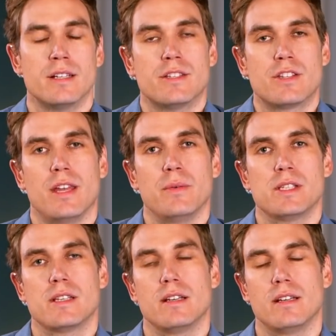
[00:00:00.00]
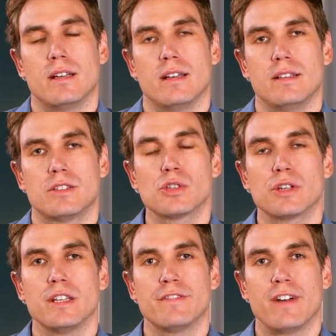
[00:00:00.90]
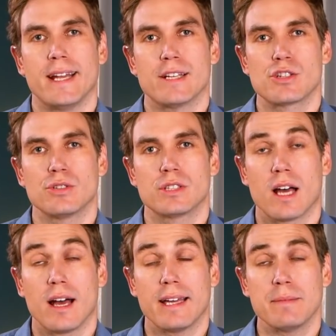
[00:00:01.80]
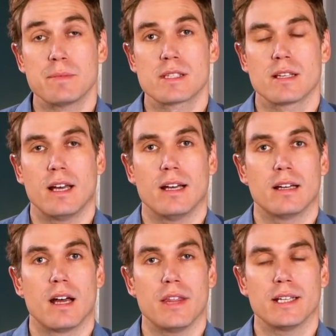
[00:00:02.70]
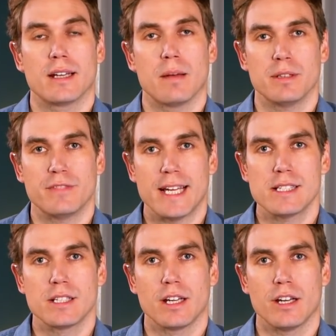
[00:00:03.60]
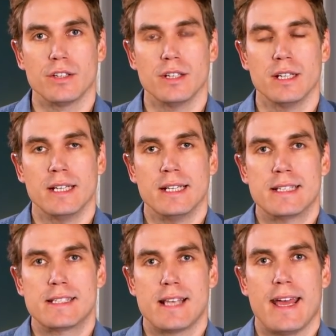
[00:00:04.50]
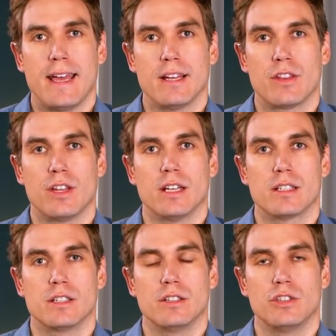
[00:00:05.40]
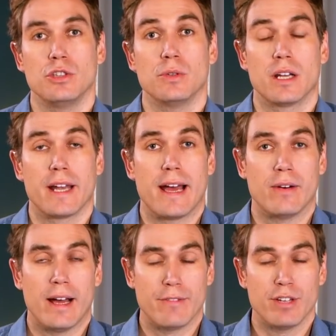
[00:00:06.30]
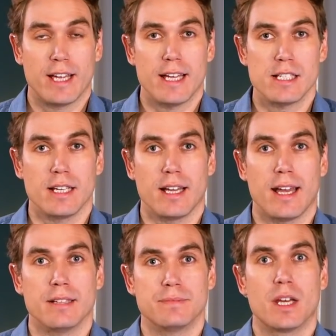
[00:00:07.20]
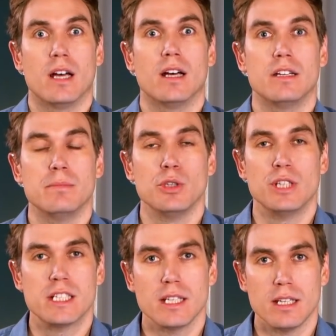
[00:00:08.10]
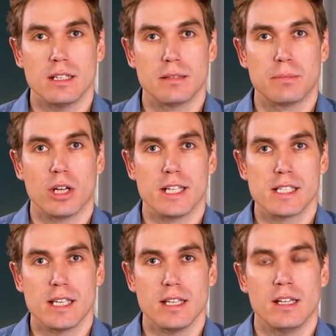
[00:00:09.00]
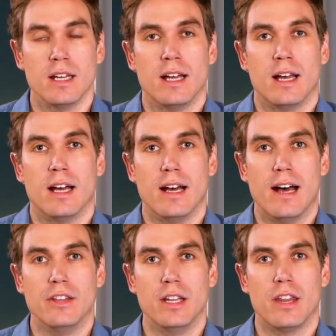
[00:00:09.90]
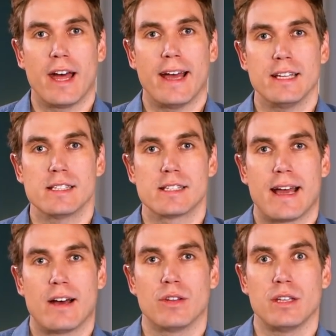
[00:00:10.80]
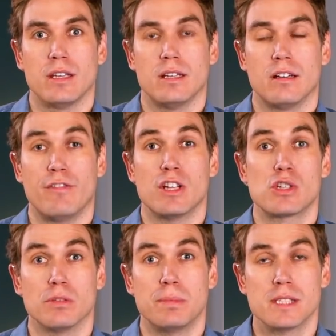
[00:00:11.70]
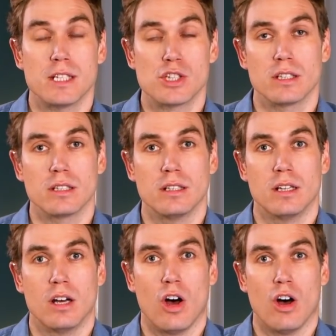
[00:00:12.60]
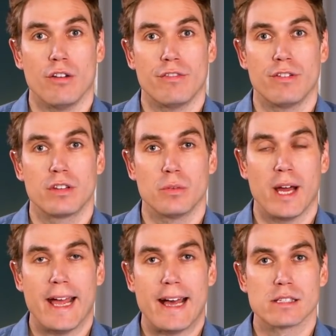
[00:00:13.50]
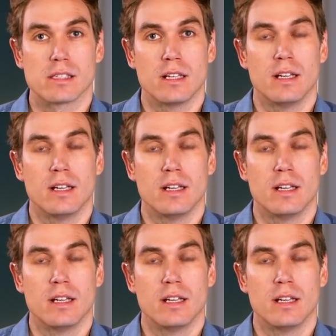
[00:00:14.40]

So there was a story in the Financial Times, I think a couple of days ago, saying that you are now advocating a herd immunity policy and that is now the official position of the White House.